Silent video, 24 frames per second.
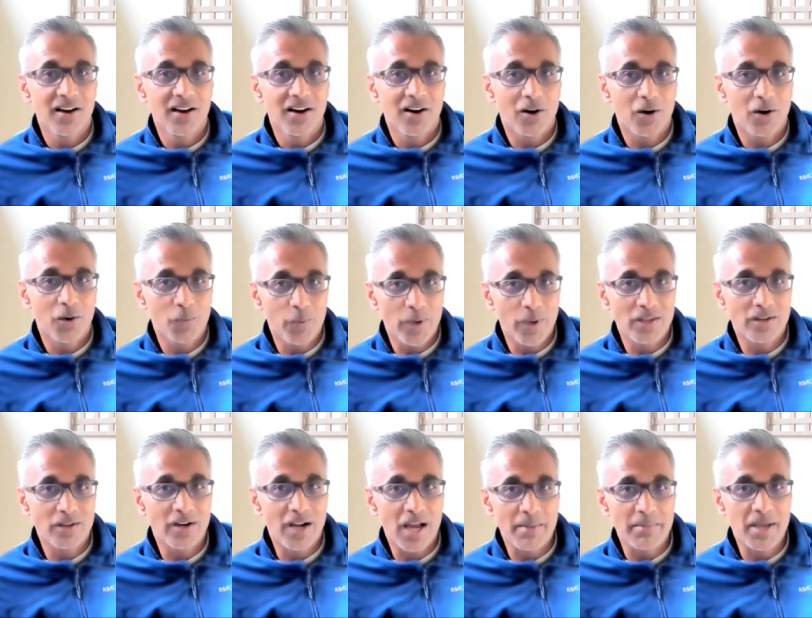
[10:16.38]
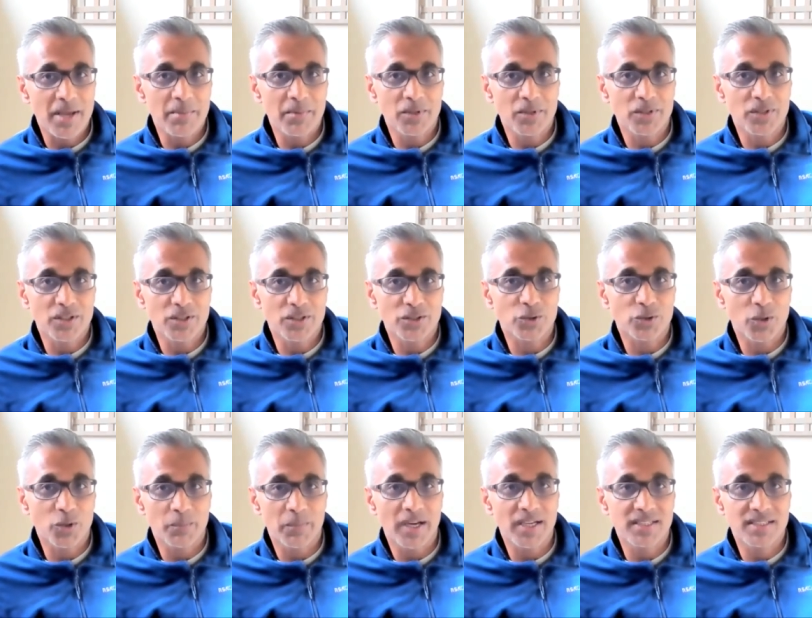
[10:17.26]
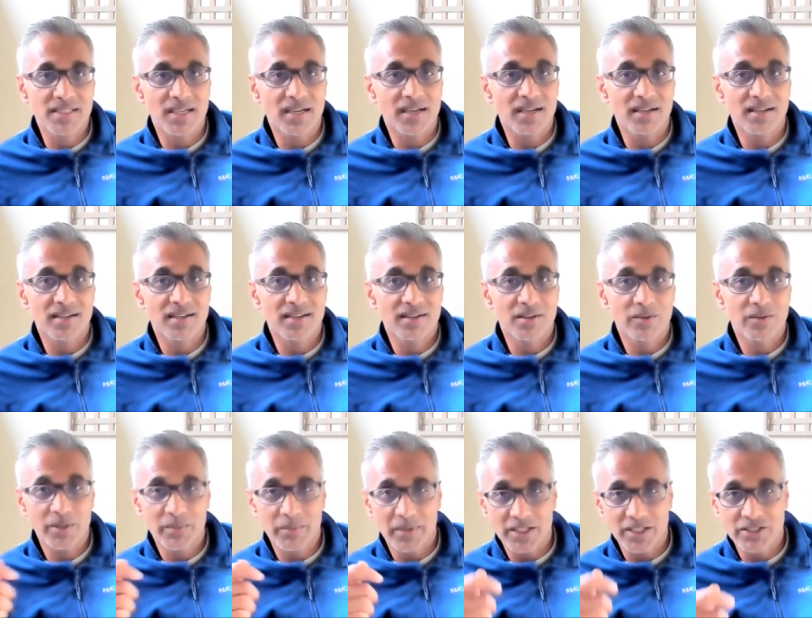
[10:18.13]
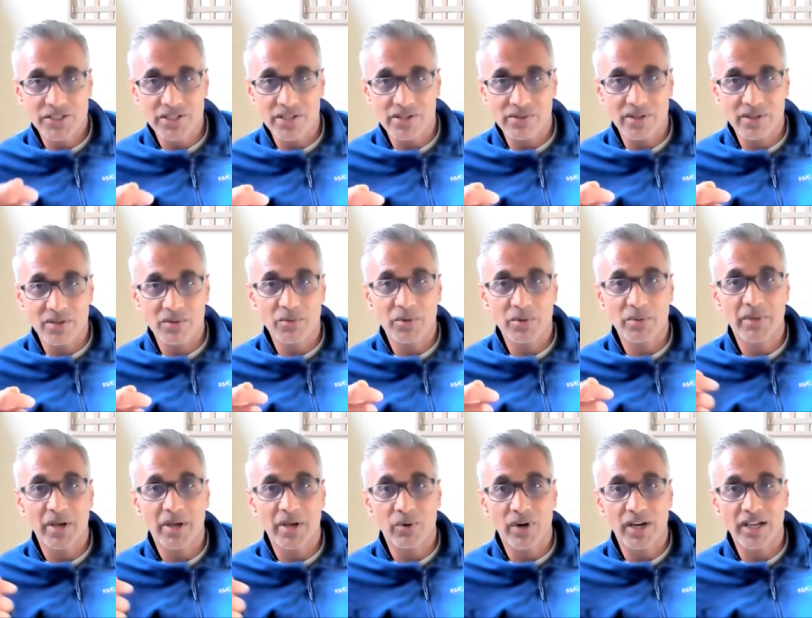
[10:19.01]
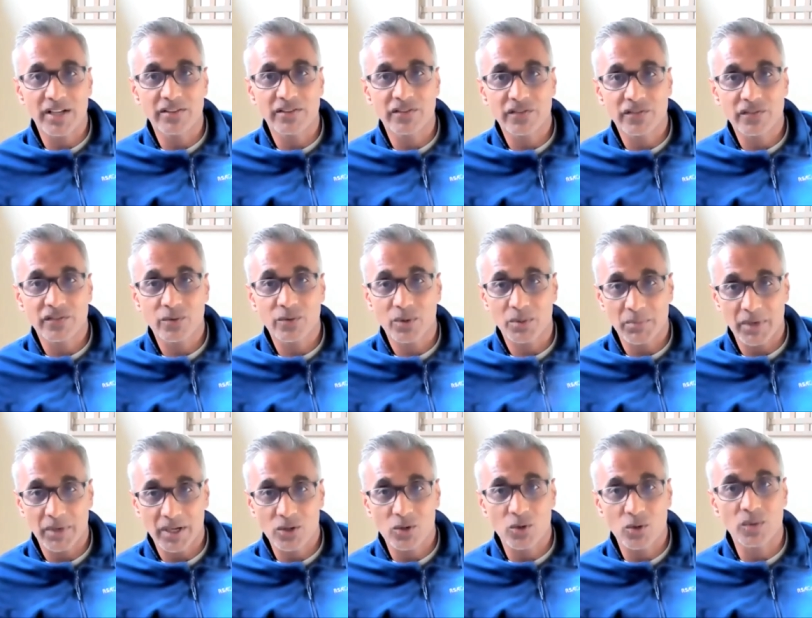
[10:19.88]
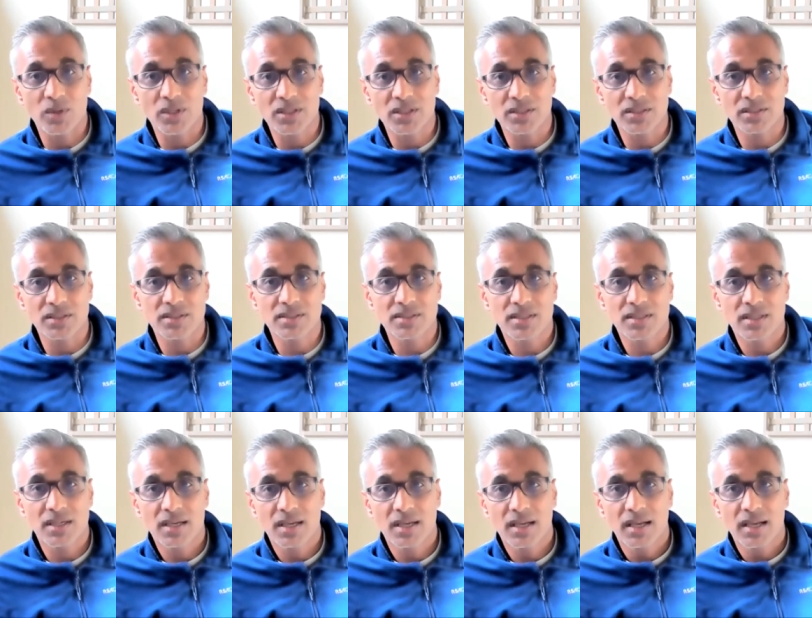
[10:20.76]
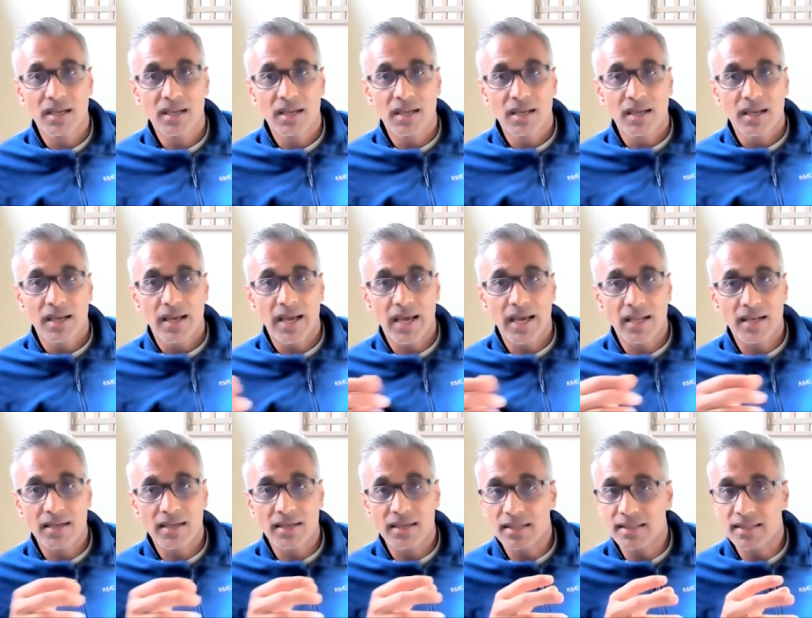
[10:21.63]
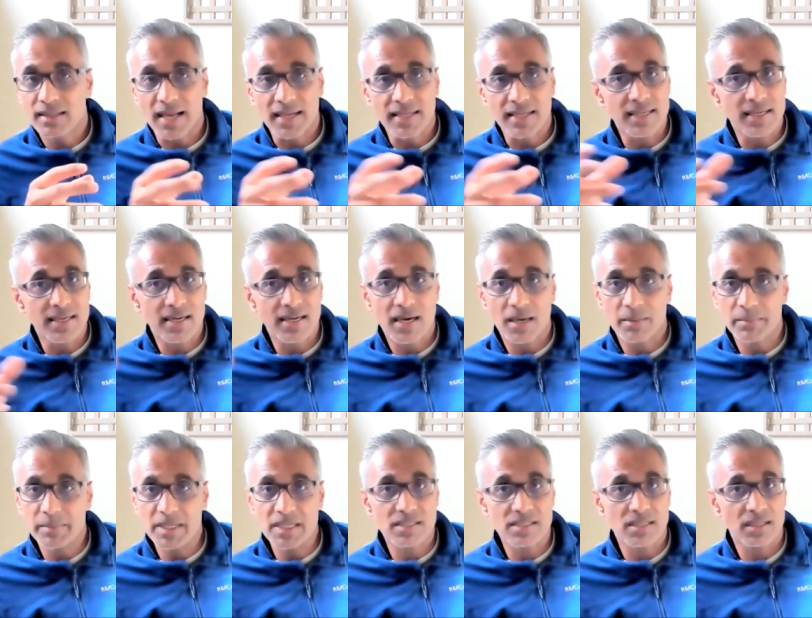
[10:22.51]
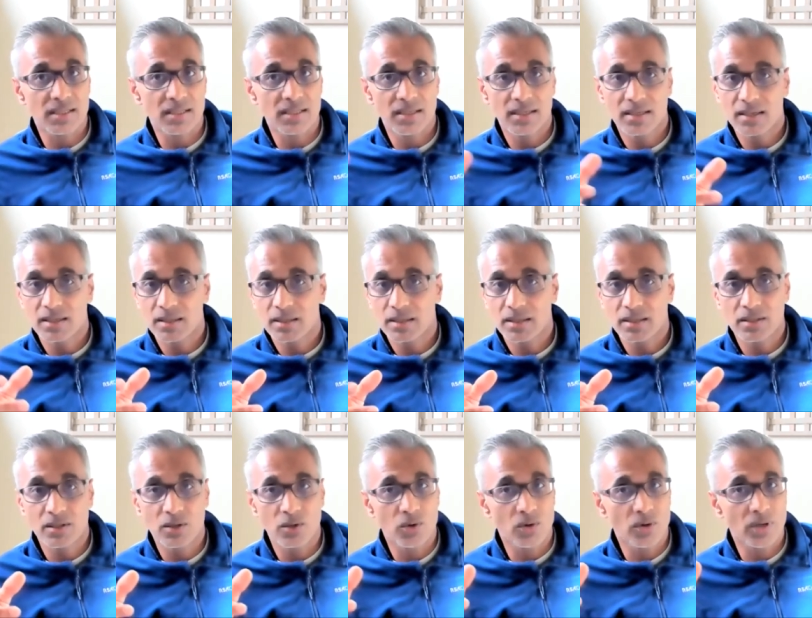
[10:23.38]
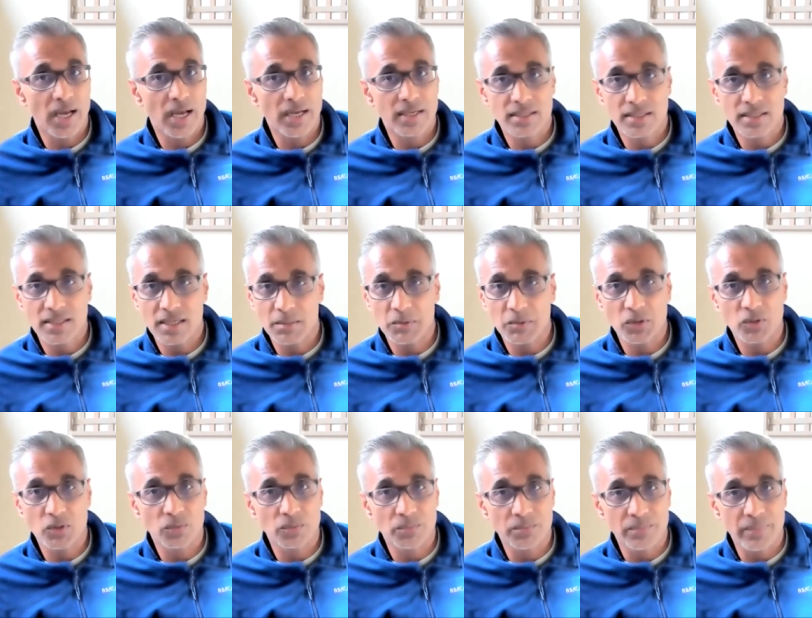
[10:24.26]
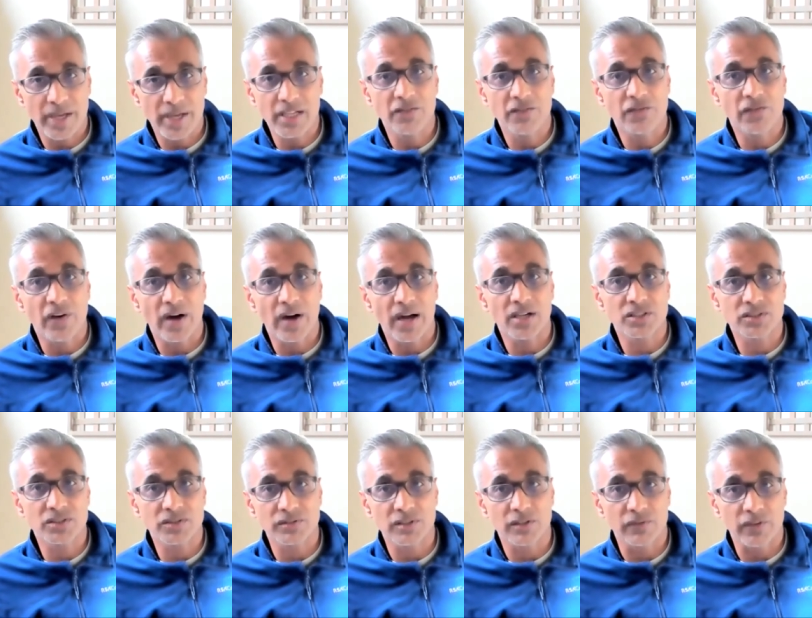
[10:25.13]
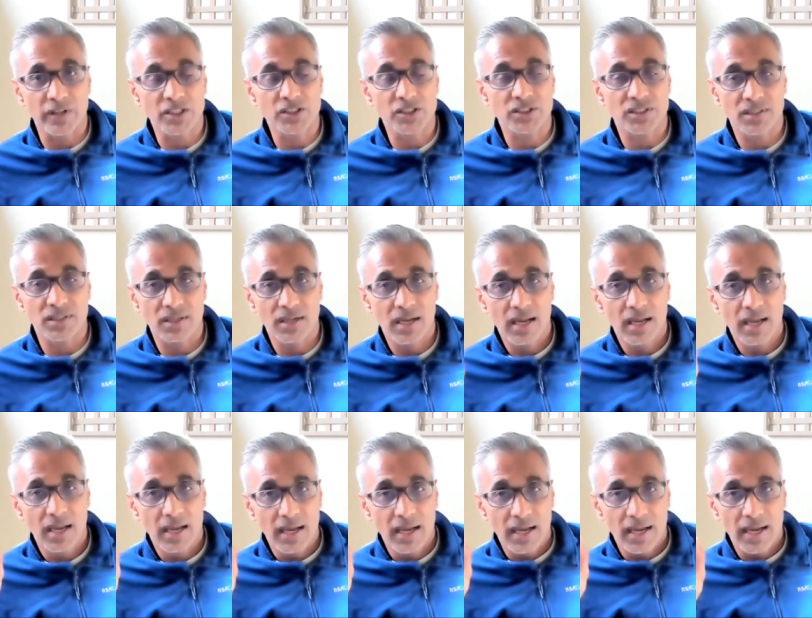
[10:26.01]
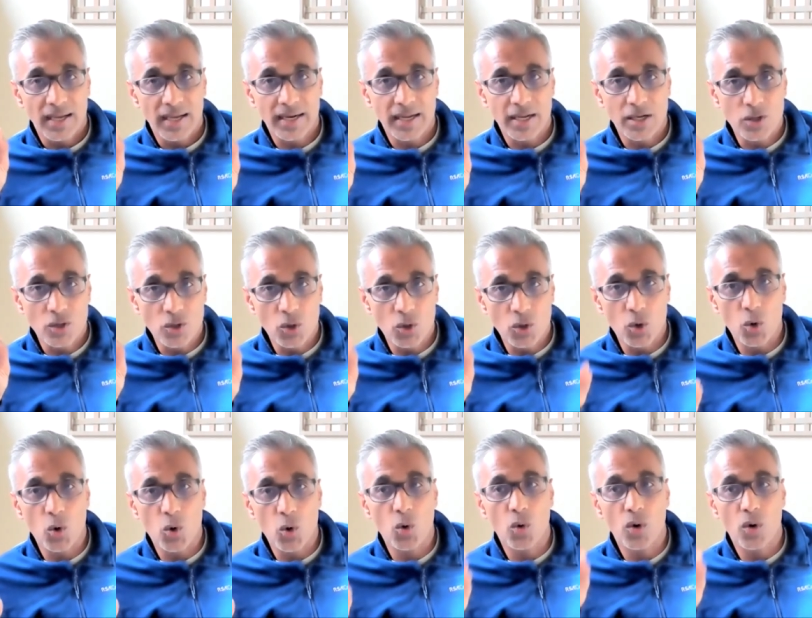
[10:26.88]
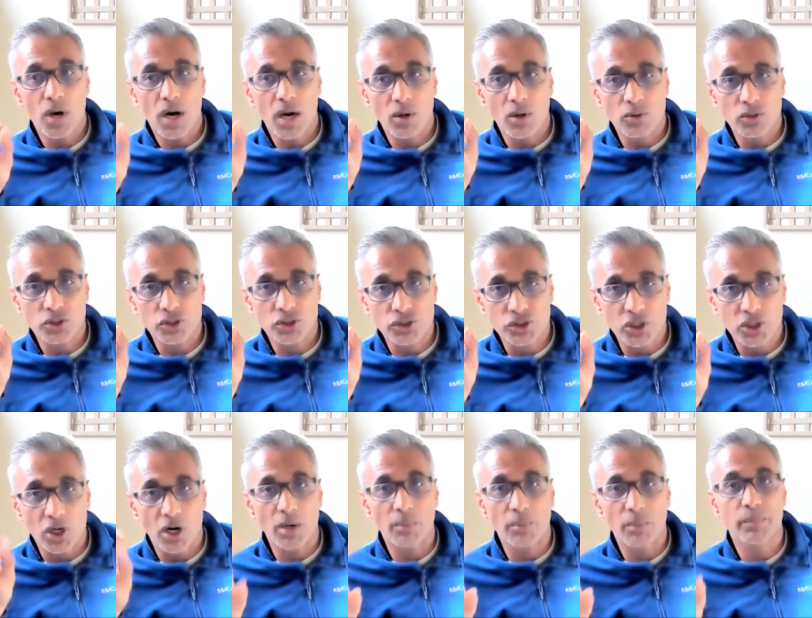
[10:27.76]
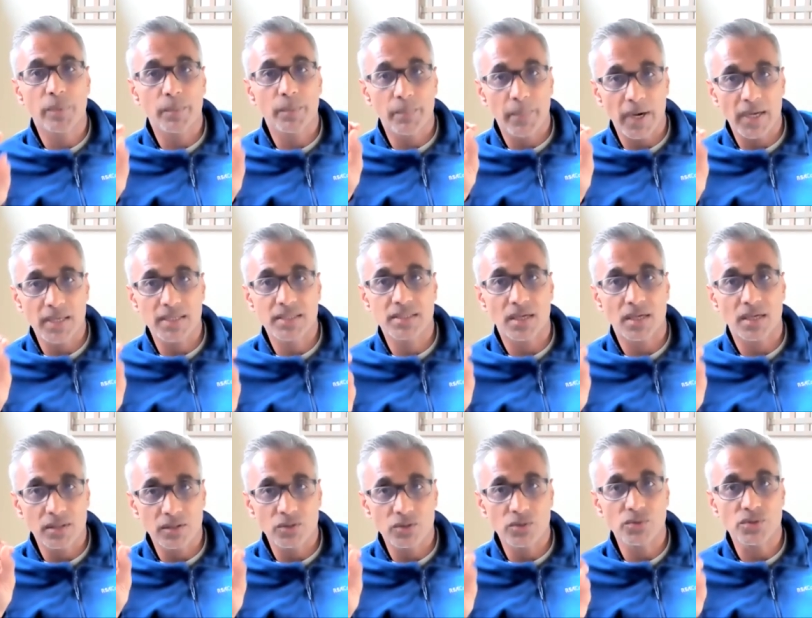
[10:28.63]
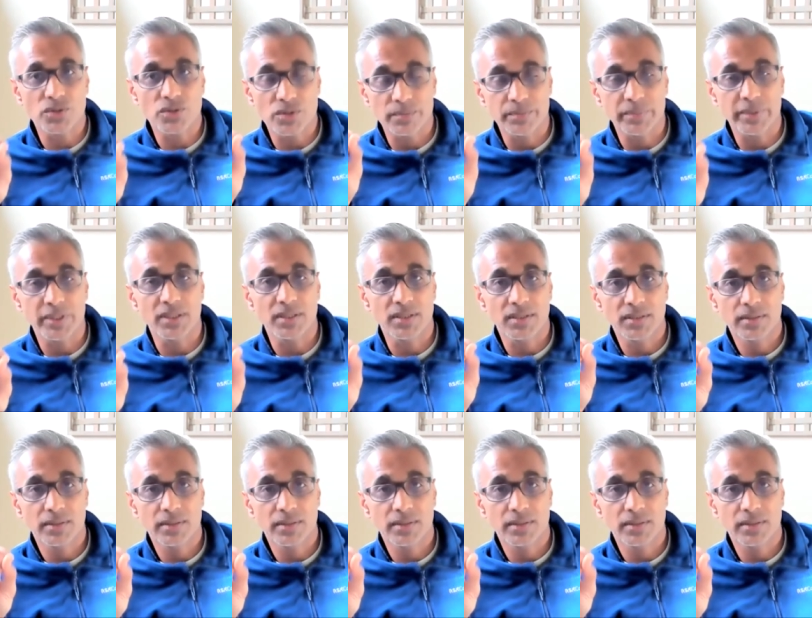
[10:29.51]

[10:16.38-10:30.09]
on whether I'm able to control my tongue with my children, with my wife, with my coworkers. And that didn't come easily. The Lord had to take me through many fires of affliction. And I know how sharp my tongue used to be.